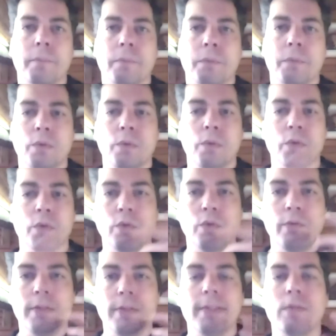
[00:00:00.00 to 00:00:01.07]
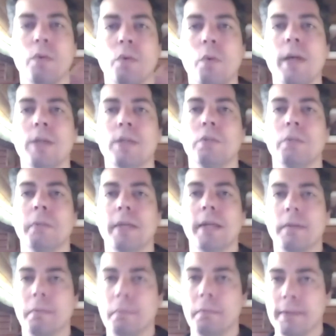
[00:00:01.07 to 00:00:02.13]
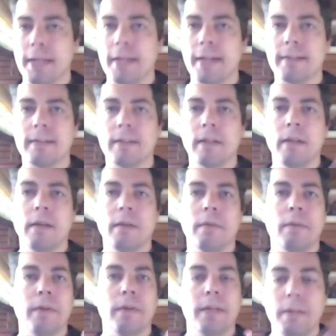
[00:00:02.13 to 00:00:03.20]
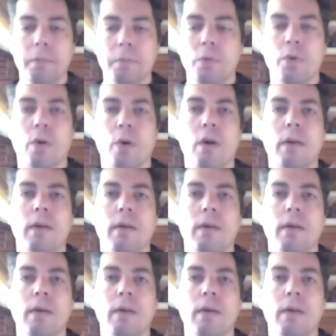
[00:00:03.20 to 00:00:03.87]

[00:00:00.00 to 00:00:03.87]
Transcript: You know, so this is a way to make sales in Builderall